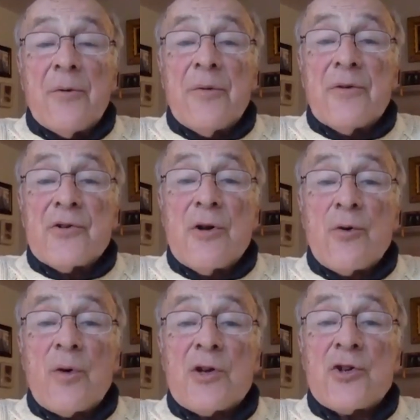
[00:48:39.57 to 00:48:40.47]
There's no
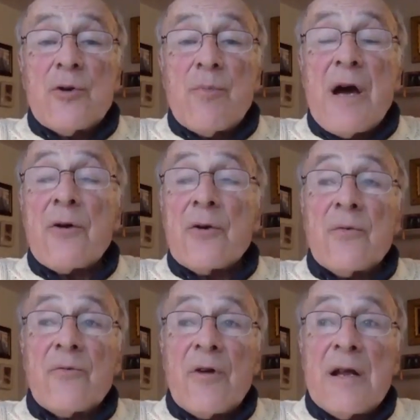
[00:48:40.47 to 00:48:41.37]
question about it.
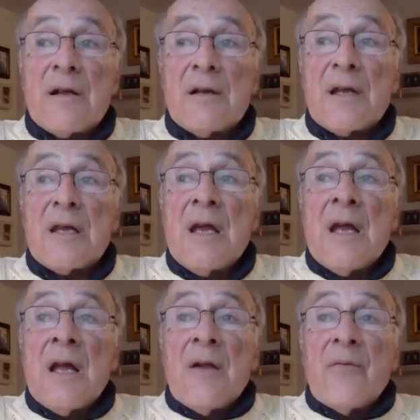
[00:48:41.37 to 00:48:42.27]
And frankly,
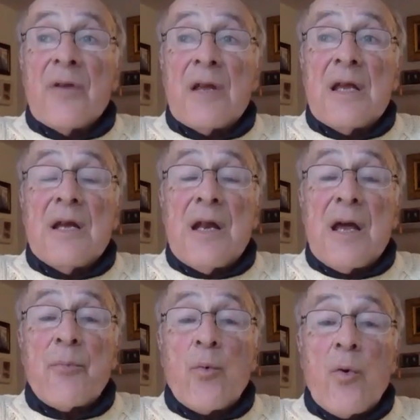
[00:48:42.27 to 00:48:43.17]
the
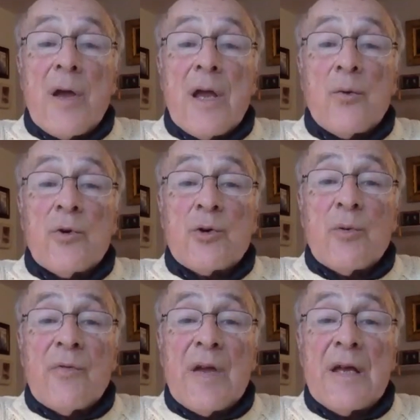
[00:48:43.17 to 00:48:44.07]
inept way in which
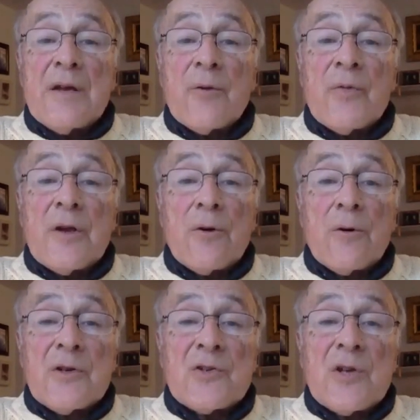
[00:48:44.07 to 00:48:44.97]
we've handled the
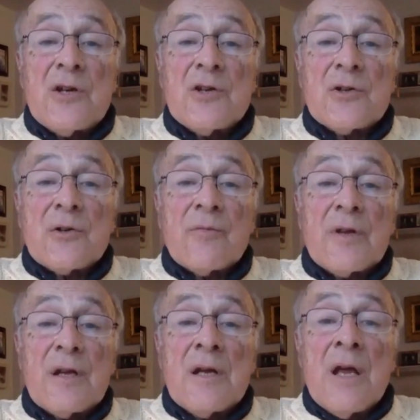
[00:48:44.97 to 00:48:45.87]
early stages of
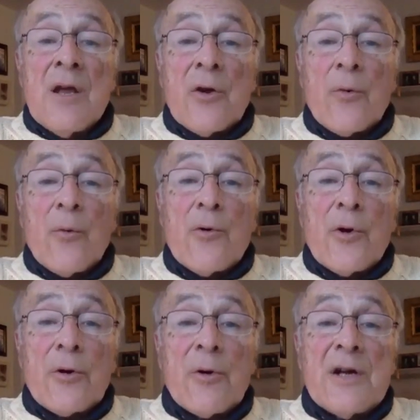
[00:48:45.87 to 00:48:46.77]
the
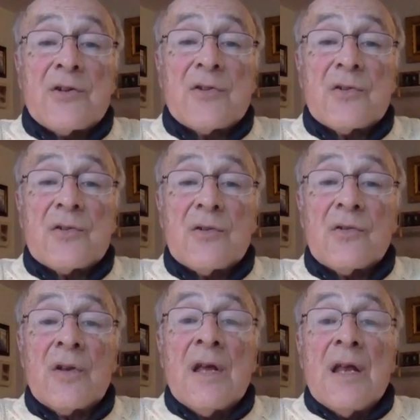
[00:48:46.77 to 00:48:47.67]
corona crisis
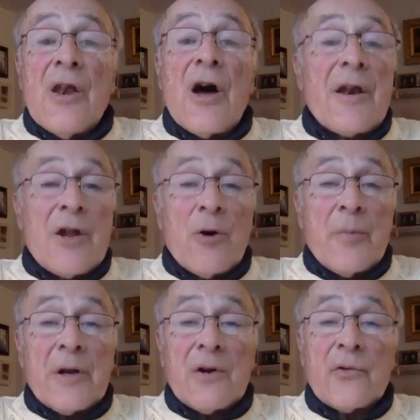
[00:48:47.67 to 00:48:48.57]
is not
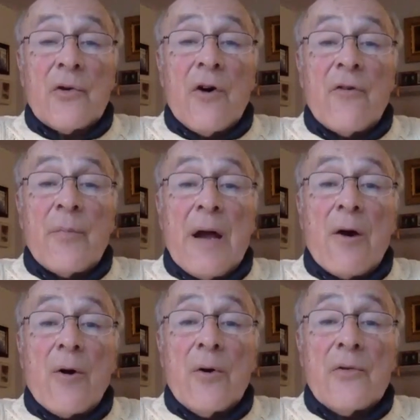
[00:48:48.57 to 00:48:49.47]
helping our soft
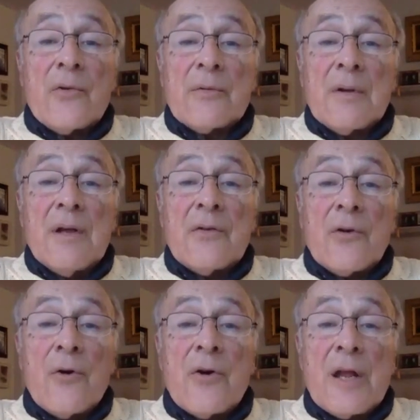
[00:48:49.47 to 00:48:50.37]
power. It's it's
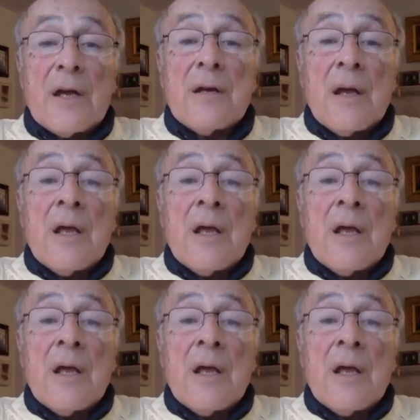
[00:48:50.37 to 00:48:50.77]
hurting it.